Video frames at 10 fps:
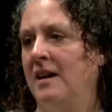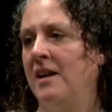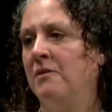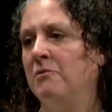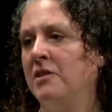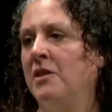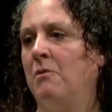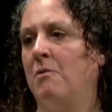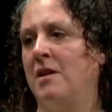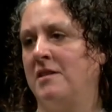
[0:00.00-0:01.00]
I really
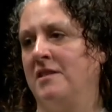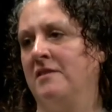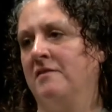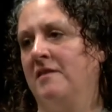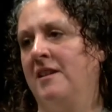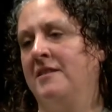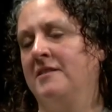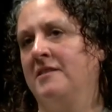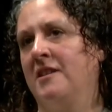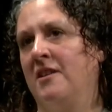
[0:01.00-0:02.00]
don't want to.
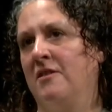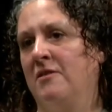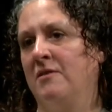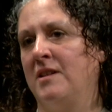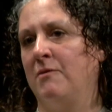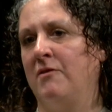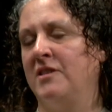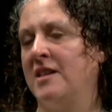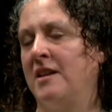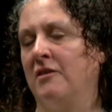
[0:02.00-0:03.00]
And so we've
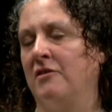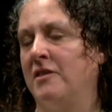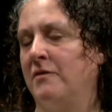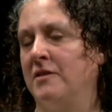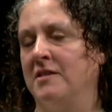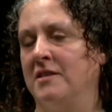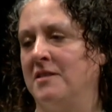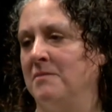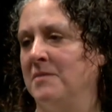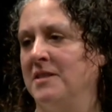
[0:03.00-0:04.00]
just had to learn different
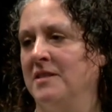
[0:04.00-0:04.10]
systems.